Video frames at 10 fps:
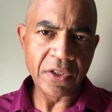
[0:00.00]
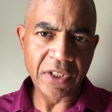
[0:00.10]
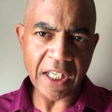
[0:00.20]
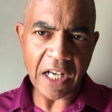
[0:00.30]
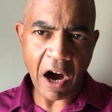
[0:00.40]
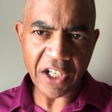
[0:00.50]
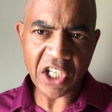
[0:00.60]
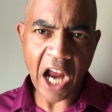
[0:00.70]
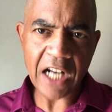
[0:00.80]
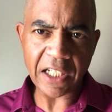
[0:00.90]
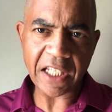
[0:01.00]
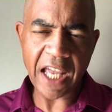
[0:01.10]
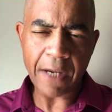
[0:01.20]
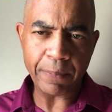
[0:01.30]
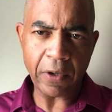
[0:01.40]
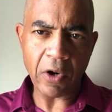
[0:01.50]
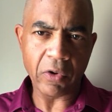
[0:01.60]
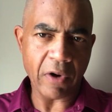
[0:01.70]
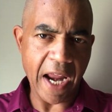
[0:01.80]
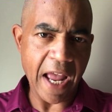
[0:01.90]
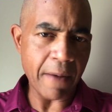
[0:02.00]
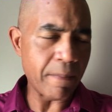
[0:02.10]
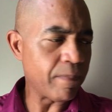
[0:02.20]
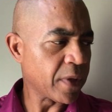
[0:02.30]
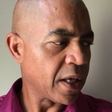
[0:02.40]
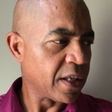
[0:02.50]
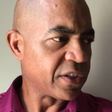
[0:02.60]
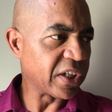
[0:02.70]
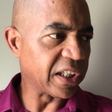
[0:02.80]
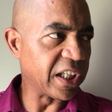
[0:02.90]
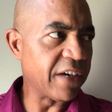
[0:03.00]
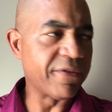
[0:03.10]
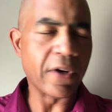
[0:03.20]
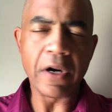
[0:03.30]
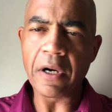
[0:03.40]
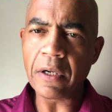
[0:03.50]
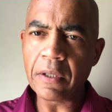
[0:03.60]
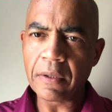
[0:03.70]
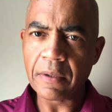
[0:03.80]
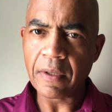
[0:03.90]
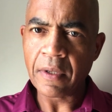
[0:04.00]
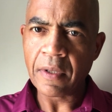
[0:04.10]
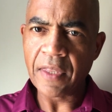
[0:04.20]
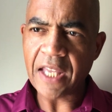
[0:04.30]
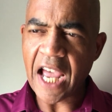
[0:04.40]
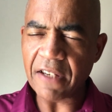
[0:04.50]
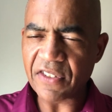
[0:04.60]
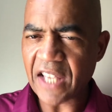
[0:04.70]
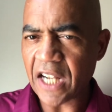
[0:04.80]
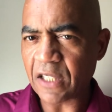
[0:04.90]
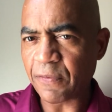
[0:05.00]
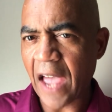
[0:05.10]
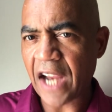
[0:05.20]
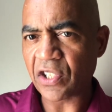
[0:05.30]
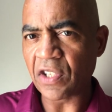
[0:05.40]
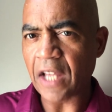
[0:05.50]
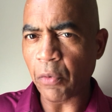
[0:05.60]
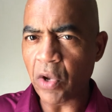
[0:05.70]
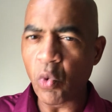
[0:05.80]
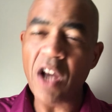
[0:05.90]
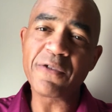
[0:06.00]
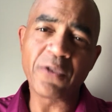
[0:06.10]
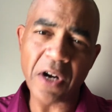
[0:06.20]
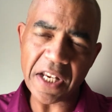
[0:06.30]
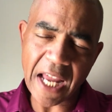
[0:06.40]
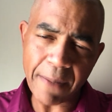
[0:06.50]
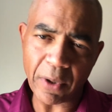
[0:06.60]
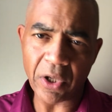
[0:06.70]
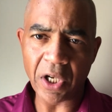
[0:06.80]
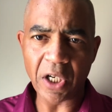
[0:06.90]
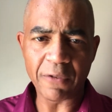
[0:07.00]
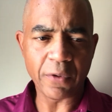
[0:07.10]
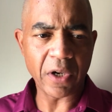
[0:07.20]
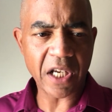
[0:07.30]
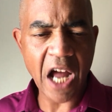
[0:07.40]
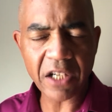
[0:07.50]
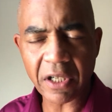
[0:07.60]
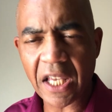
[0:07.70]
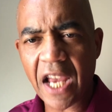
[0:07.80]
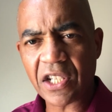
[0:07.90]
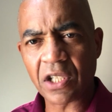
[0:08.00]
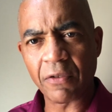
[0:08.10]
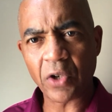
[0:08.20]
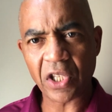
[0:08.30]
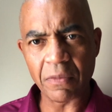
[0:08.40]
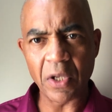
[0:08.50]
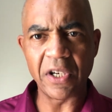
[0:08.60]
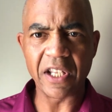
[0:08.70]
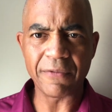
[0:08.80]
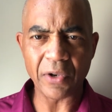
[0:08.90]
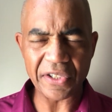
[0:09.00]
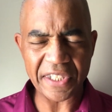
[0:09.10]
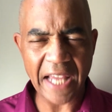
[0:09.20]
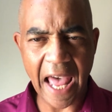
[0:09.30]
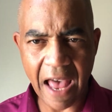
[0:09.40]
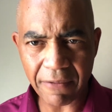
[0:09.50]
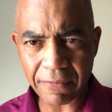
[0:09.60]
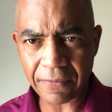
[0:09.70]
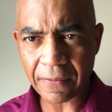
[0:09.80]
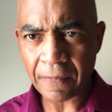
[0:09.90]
Did our chocolate cake program deliver the kind of satisfaction that we want for a neighborhood or for a congregation or a community or for a staff?